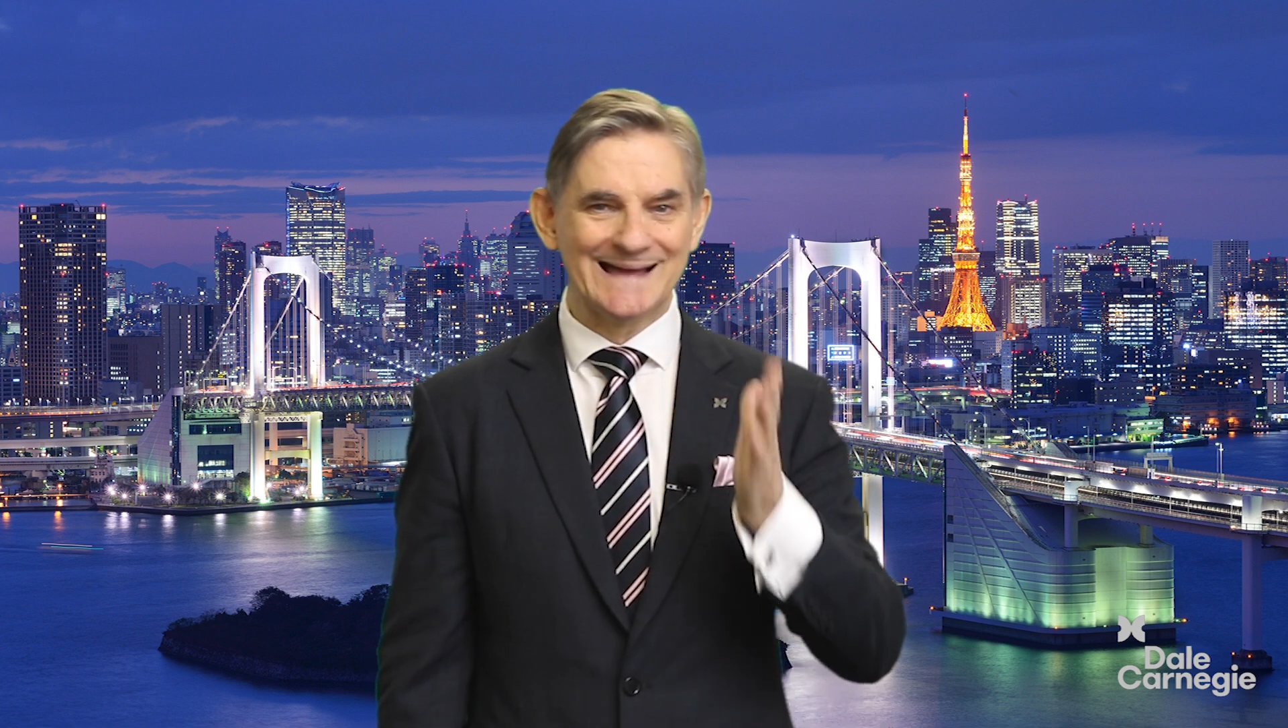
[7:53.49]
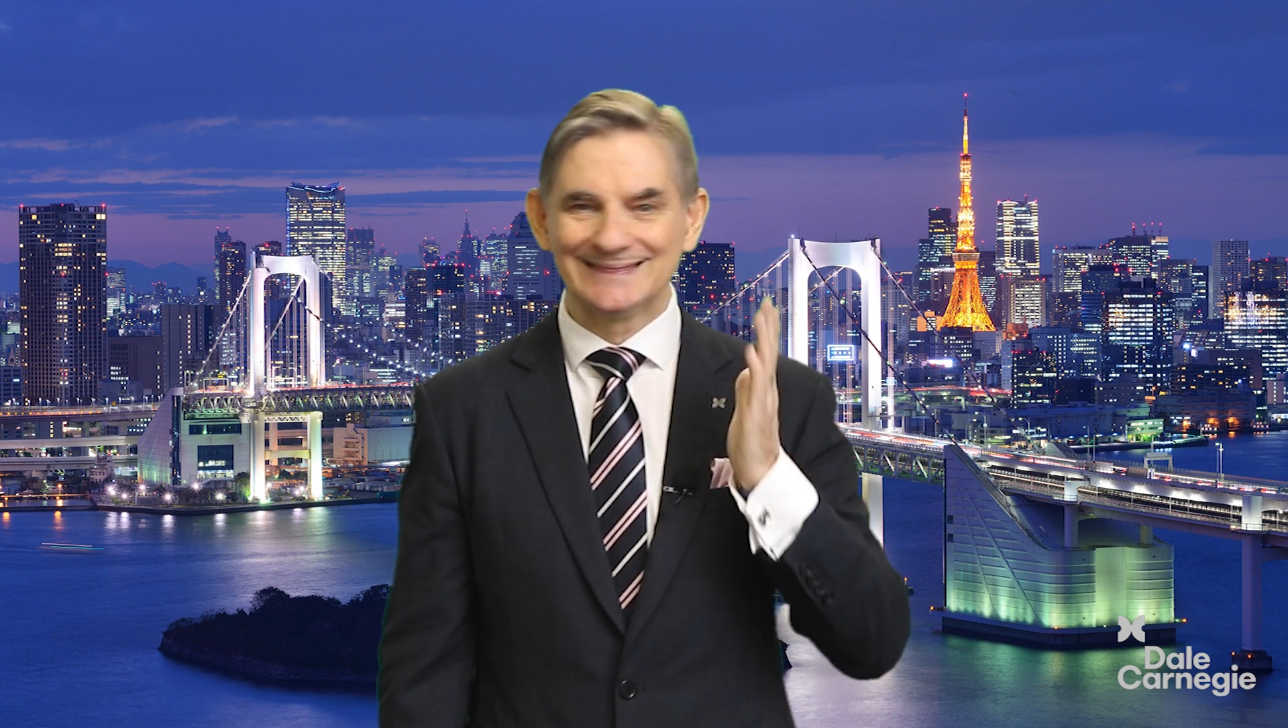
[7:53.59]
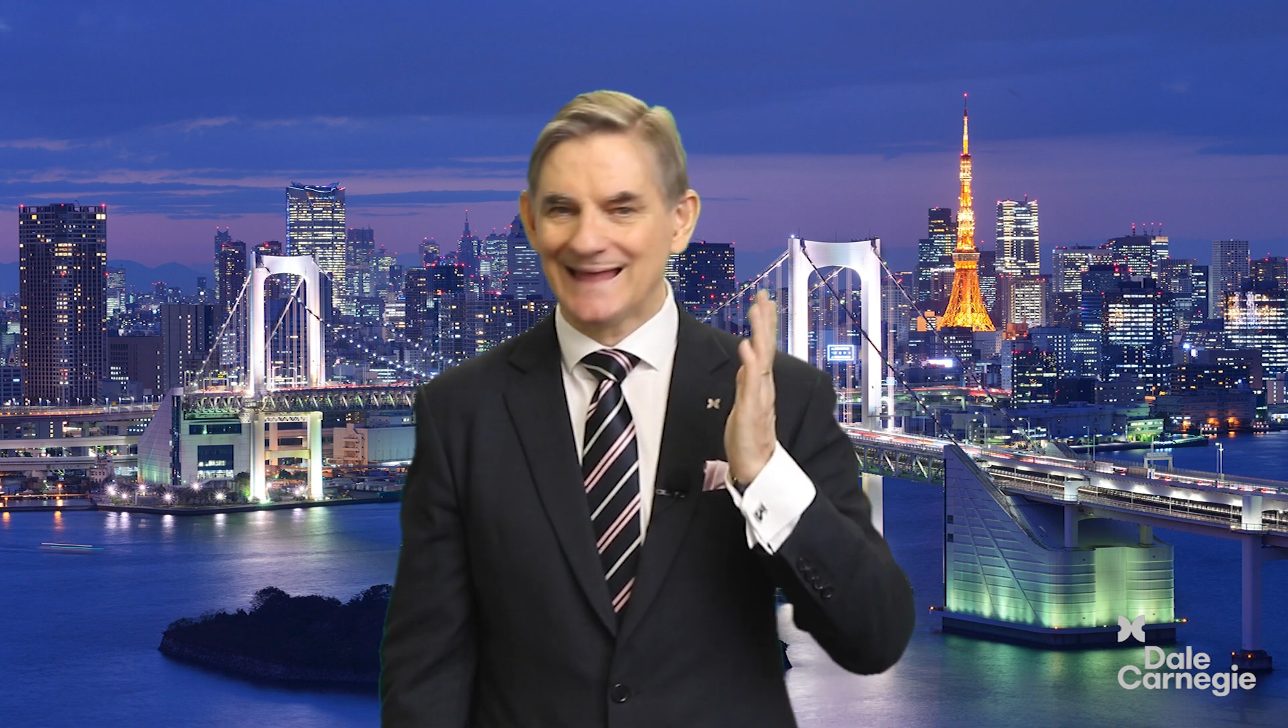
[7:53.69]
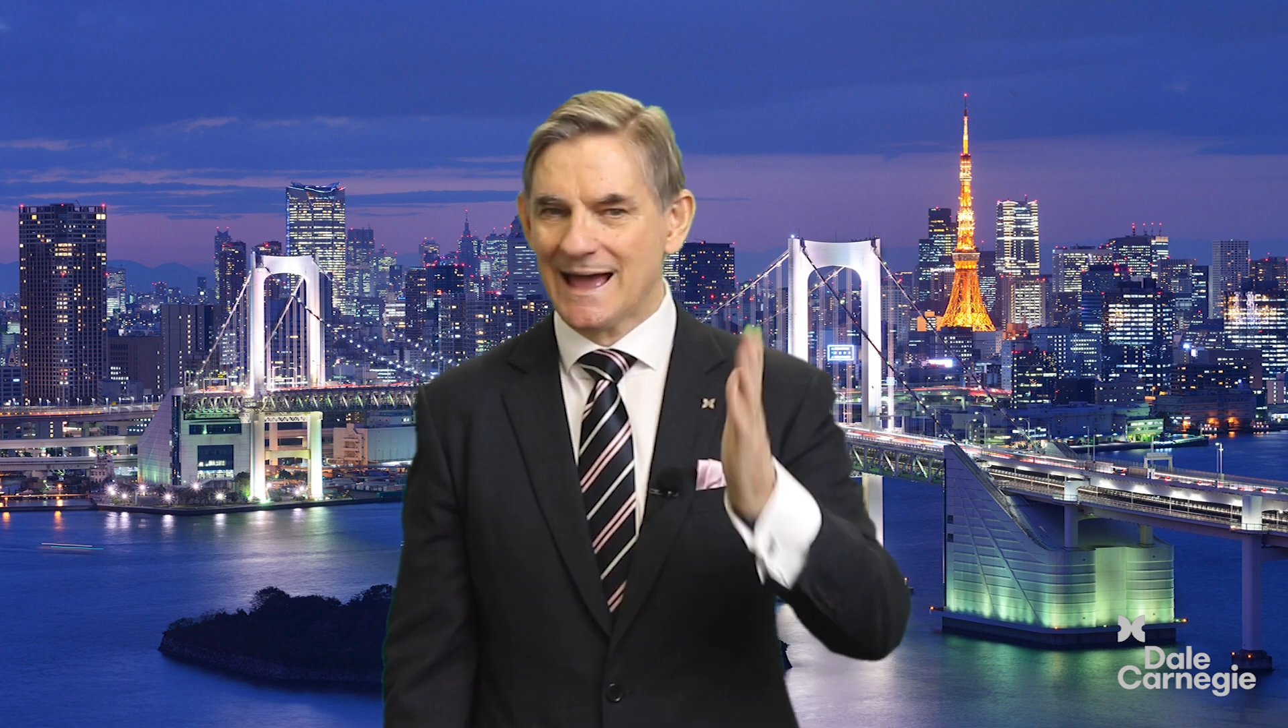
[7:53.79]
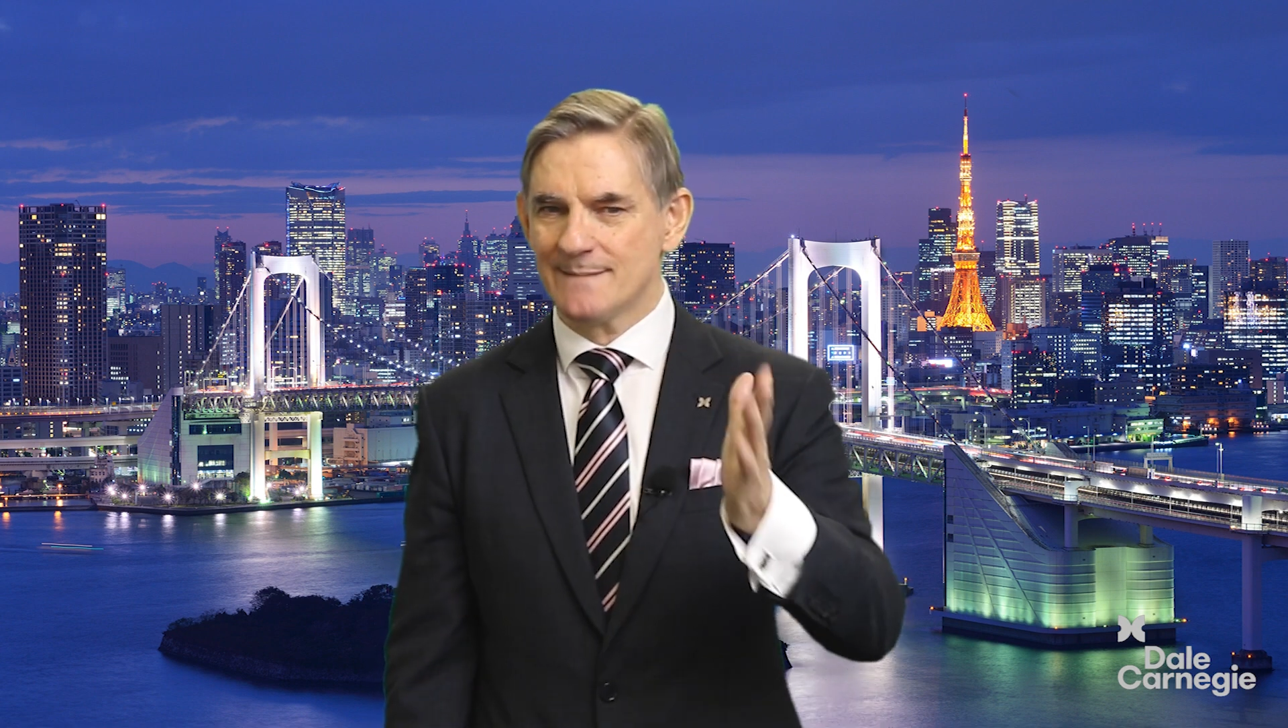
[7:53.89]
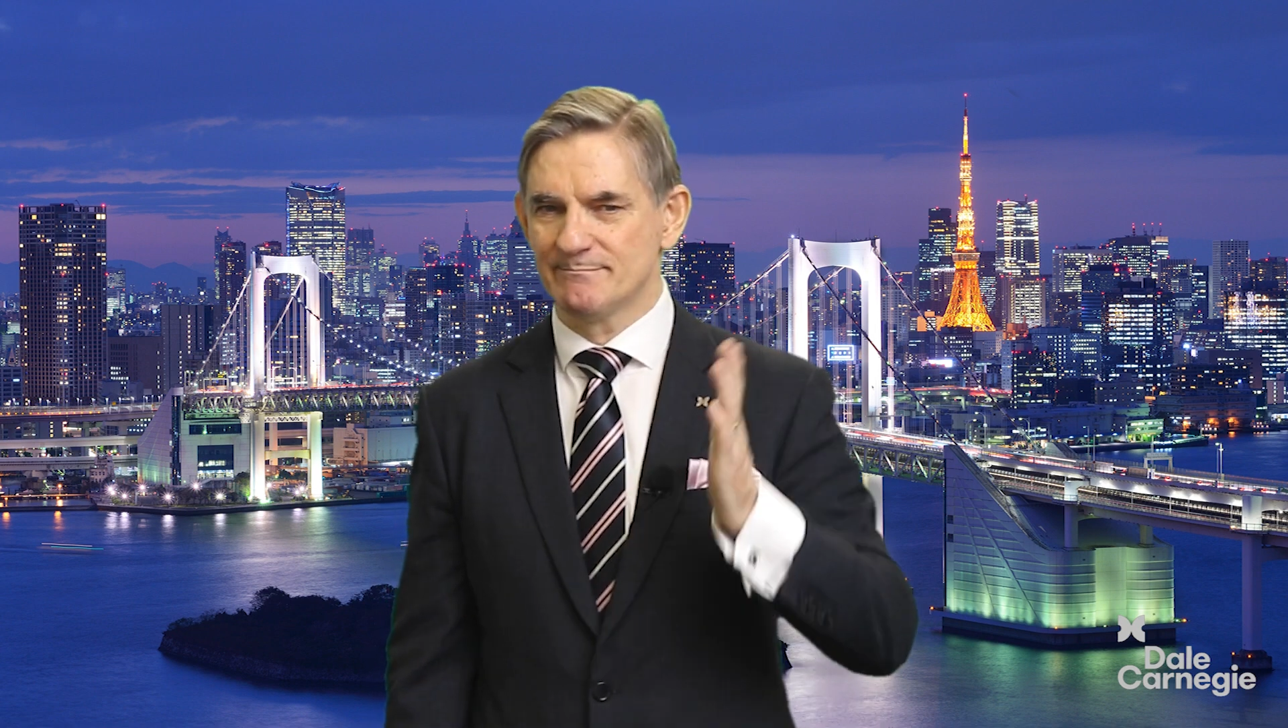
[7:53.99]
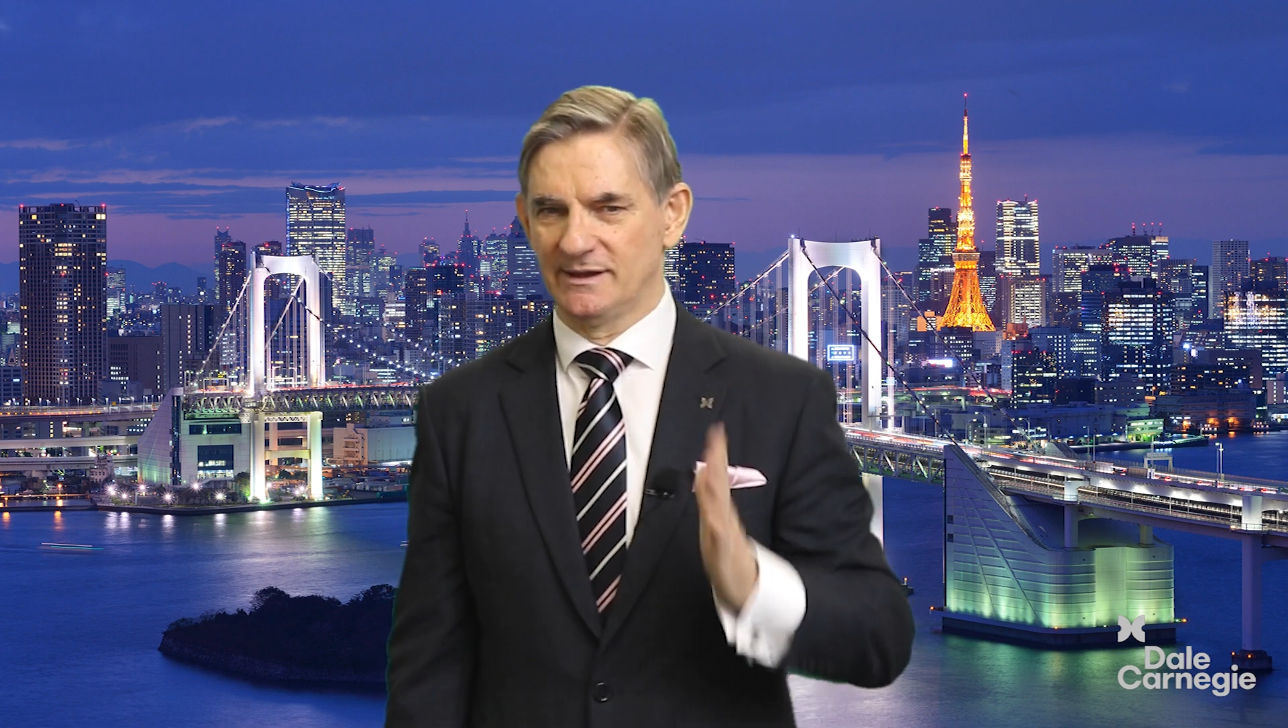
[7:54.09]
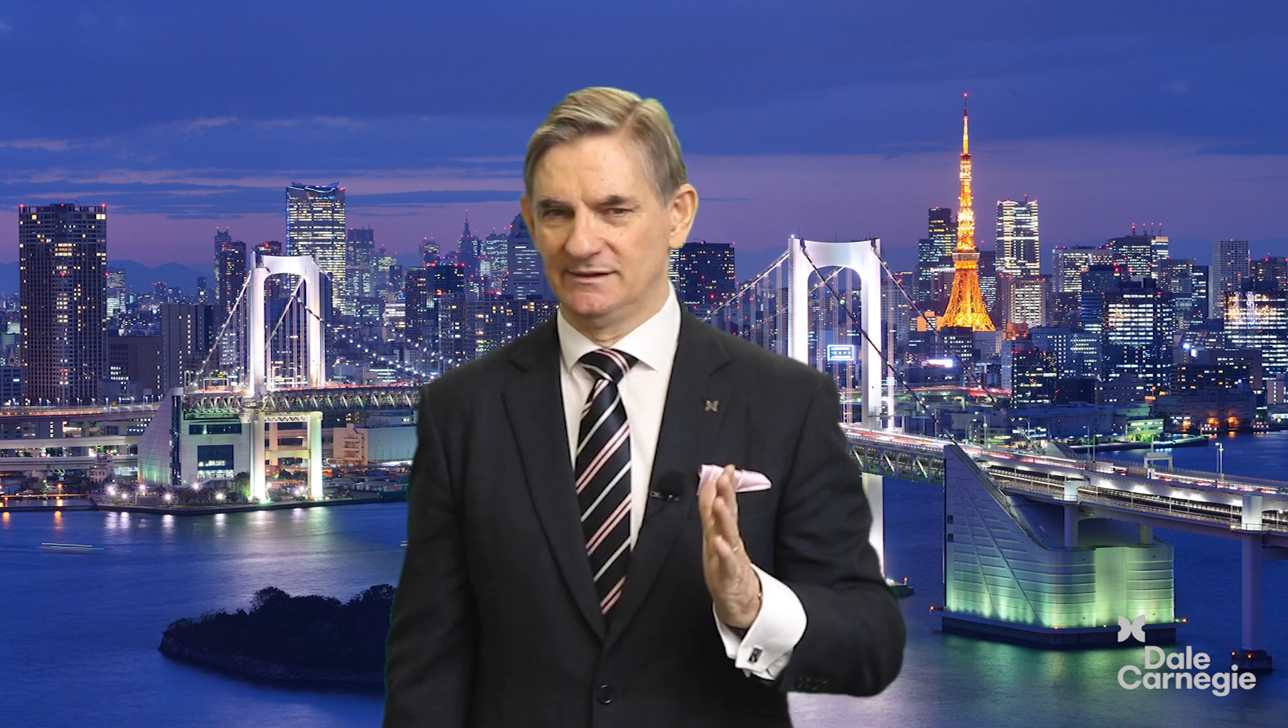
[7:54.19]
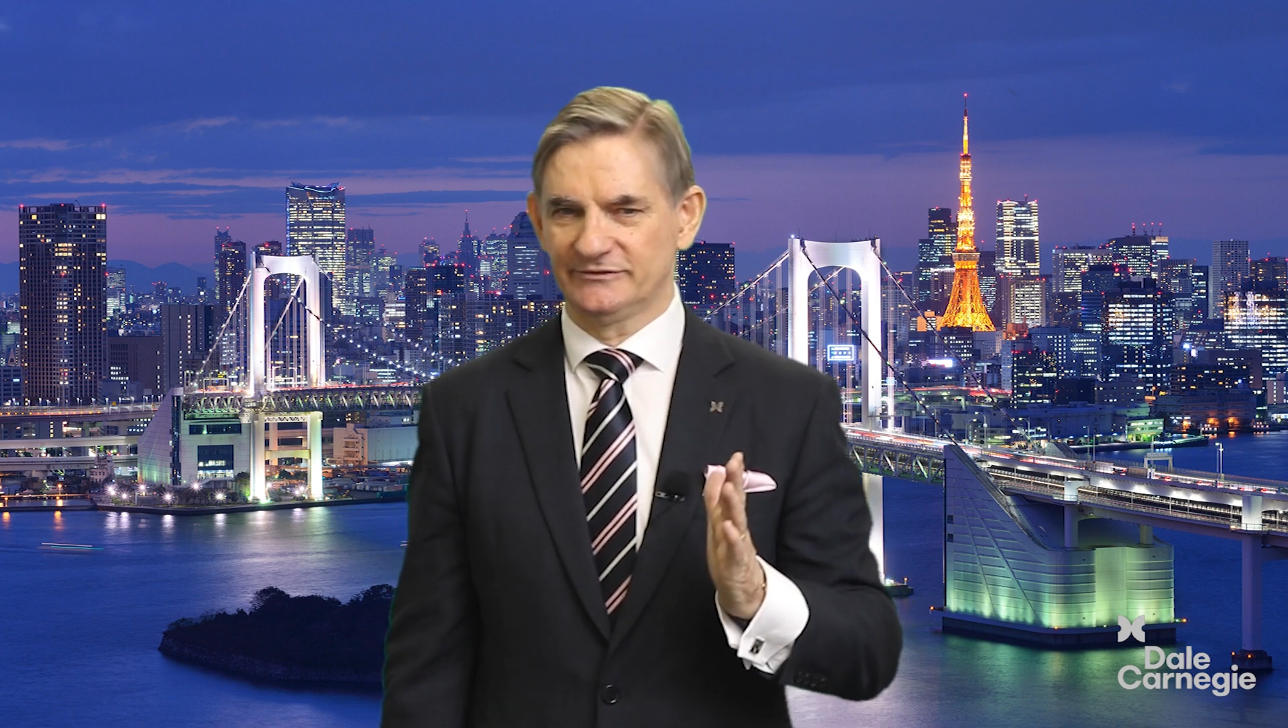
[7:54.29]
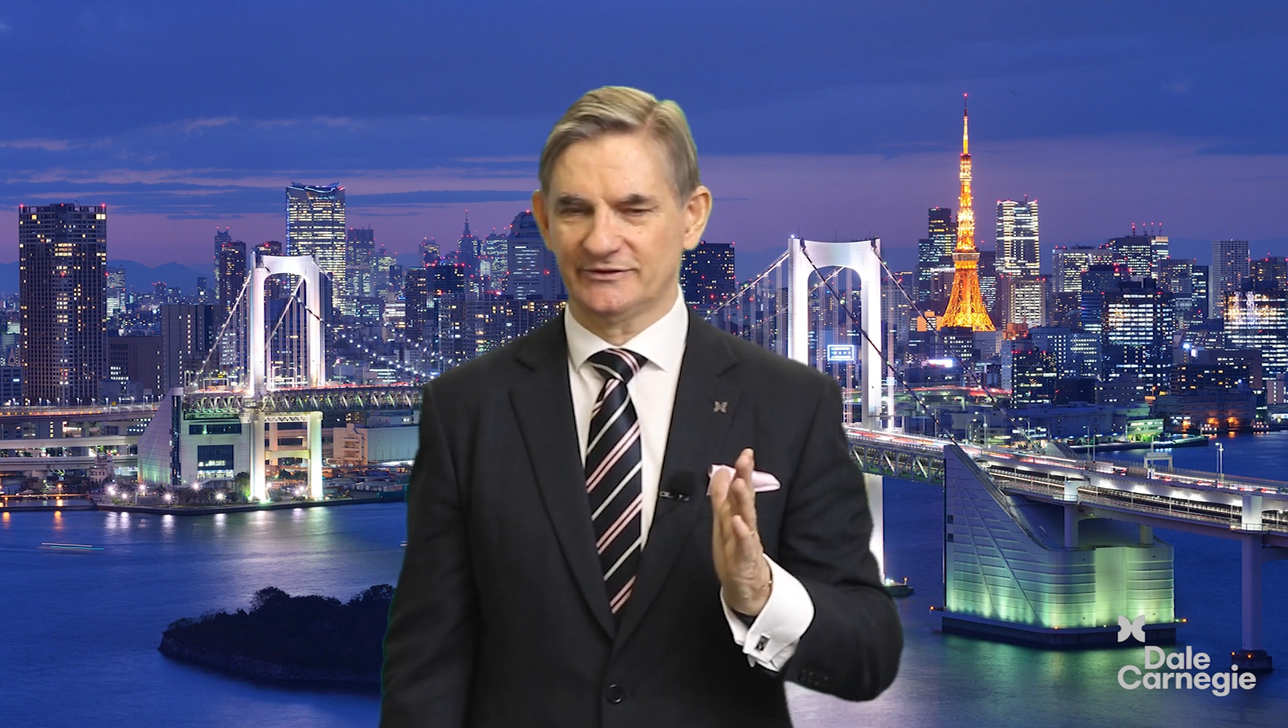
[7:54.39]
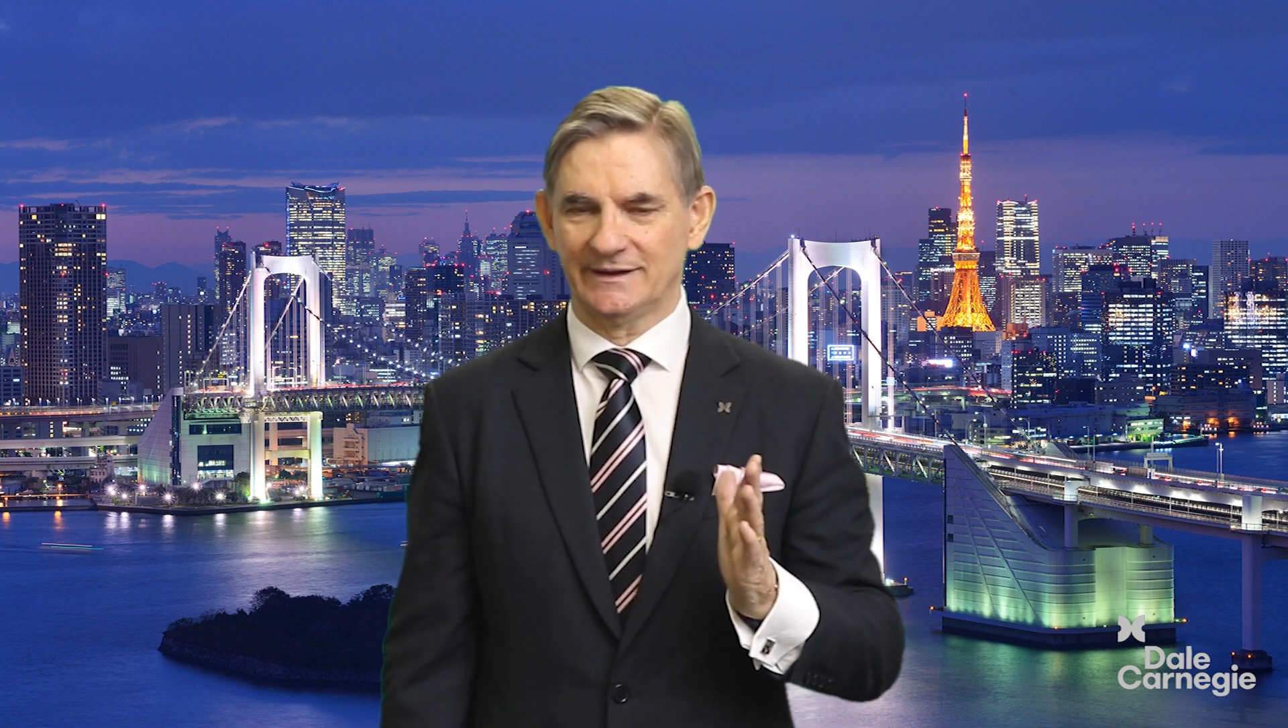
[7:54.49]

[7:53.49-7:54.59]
alarm bells